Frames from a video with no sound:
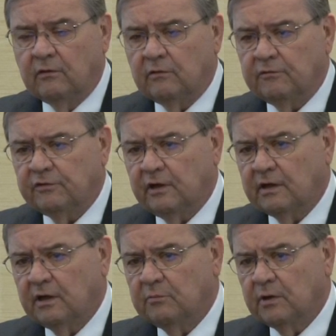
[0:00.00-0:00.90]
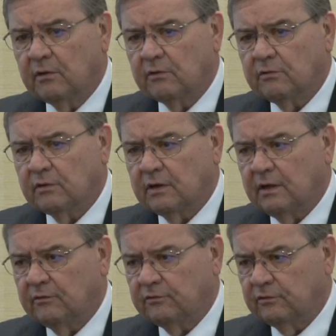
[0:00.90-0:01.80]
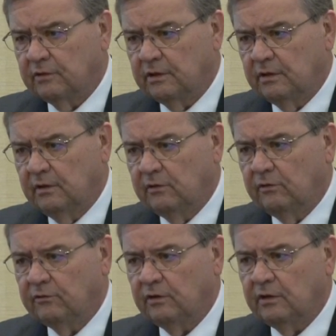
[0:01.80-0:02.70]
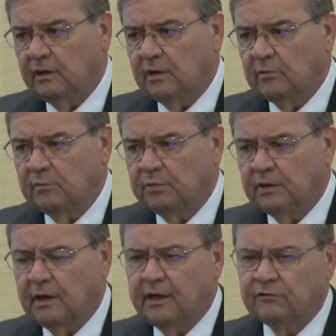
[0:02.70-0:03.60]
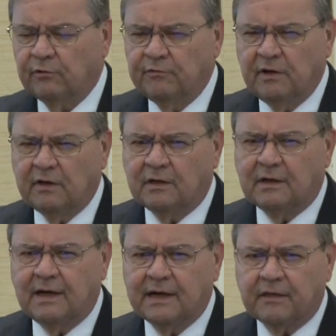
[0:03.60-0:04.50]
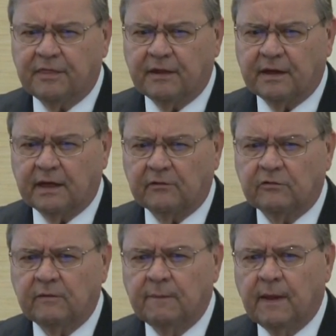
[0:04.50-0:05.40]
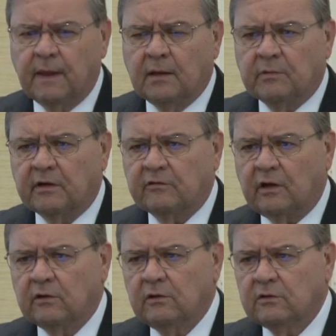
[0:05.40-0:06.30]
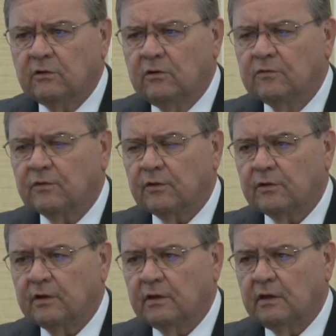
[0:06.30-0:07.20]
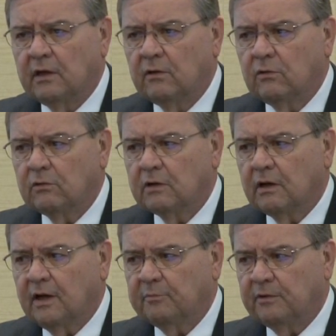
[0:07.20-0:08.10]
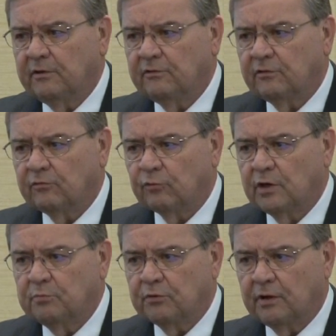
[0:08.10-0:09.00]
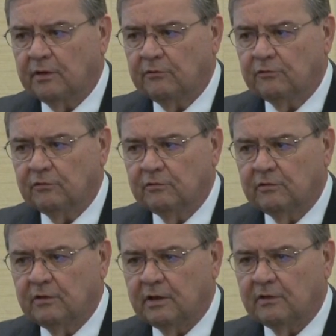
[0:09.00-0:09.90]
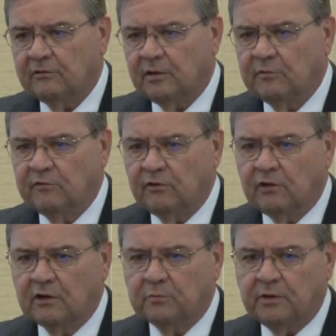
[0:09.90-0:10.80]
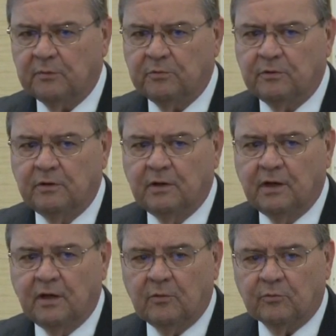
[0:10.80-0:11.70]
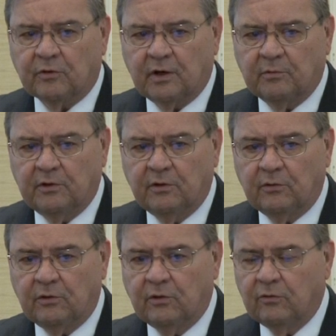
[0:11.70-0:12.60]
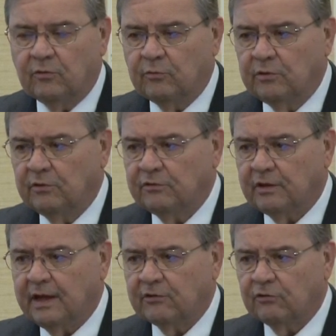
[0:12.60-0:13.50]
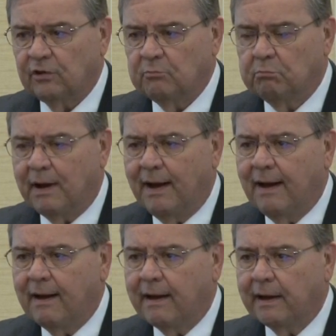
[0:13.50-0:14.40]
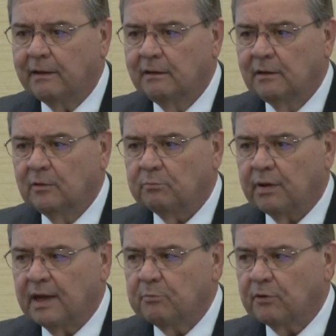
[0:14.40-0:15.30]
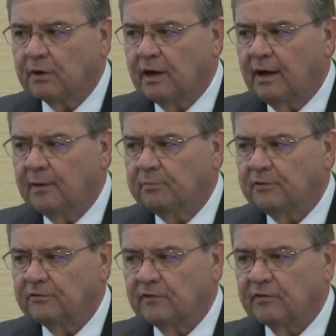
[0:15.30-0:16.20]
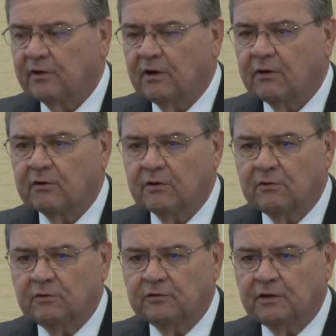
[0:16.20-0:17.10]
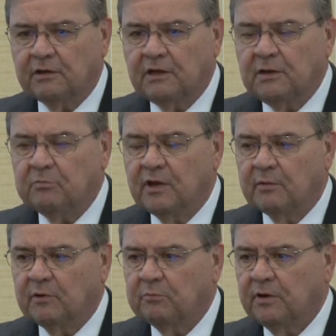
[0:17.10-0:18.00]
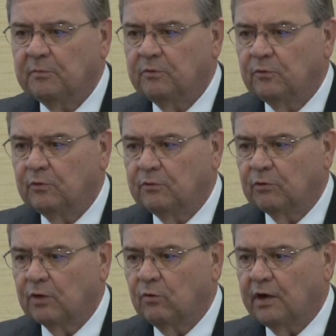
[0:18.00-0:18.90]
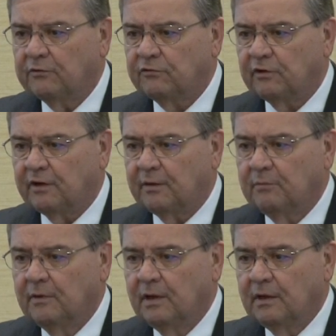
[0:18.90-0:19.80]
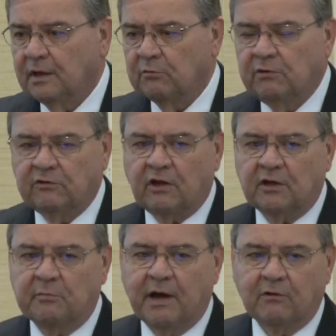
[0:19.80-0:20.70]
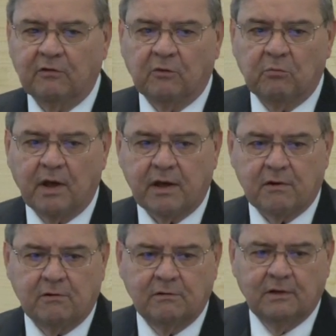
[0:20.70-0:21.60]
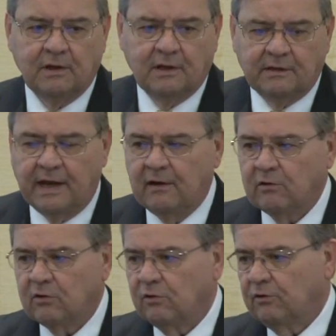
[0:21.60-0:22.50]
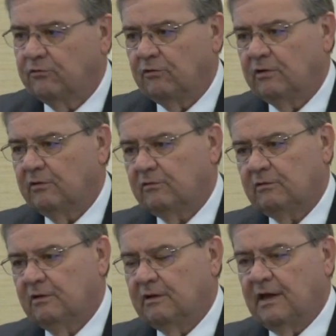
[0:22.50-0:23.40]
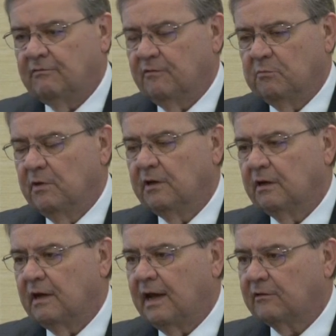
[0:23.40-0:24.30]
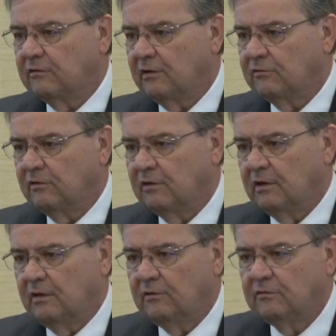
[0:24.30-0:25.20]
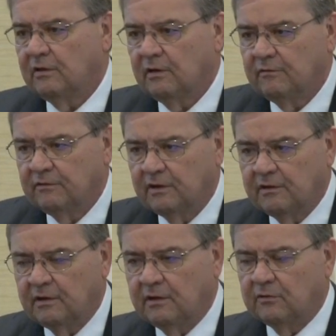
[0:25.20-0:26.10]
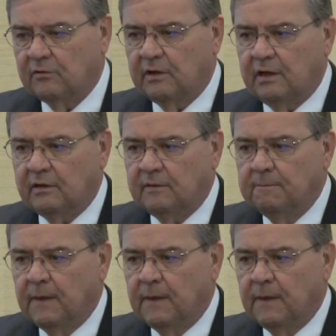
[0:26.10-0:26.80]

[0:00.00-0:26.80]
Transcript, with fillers: We've studied marital counseling using the MMPI. So we've done a lot of things. But as I looked over the yellowed copies of reprints, and some of you young people probably don't know that we used to actually buy paper copies of our articles and keep them, and people would request them, and we'd send them out in the mail. Now, of course, you just you have immediate access to these uh, via the internet.